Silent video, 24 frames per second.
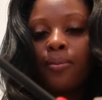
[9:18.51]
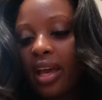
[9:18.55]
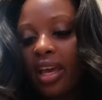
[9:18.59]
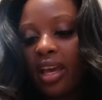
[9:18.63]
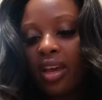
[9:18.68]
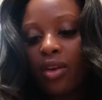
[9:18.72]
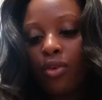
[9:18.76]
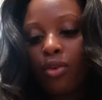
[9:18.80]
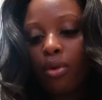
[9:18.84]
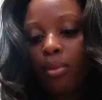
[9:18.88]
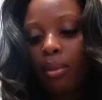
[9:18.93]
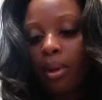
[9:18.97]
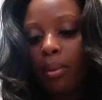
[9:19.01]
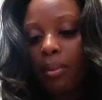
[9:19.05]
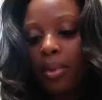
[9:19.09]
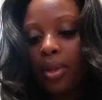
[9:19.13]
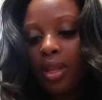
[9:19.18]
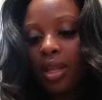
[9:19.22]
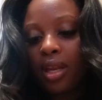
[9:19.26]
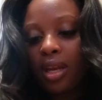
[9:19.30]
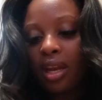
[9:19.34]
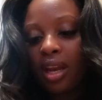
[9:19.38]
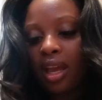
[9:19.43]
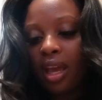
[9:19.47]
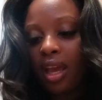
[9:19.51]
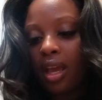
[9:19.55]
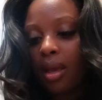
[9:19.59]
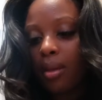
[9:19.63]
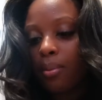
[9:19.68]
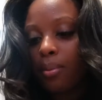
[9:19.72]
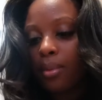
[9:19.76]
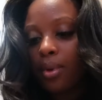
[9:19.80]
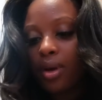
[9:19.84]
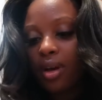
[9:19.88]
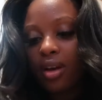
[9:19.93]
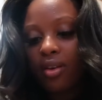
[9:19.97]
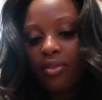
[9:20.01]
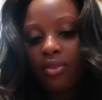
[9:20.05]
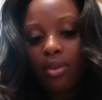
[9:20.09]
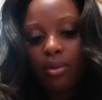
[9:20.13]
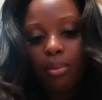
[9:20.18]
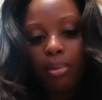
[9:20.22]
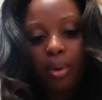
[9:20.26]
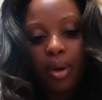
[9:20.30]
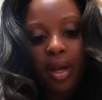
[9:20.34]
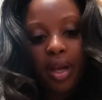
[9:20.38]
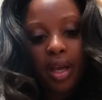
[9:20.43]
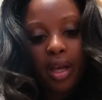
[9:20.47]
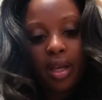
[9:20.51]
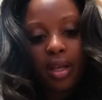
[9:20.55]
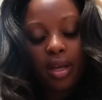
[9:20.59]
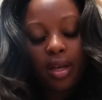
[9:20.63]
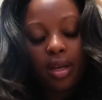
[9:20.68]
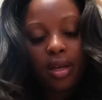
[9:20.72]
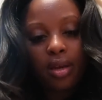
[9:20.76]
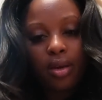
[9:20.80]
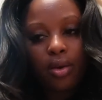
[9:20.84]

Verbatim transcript: Can't remember the name of the brand.